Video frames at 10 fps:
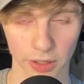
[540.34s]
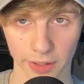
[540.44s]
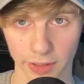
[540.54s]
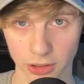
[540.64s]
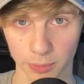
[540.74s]
Okay,
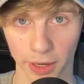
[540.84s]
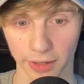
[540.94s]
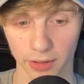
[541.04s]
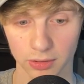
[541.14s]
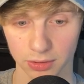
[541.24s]
gotta jump back
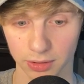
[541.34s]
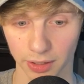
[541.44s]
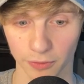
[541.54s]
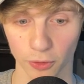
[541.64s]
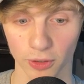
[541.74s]
in, just say
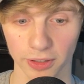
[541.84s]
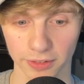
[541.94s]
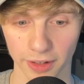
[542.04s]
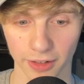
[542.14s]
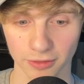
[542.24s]
I full cleared
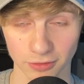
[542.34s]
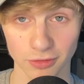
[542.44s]
that.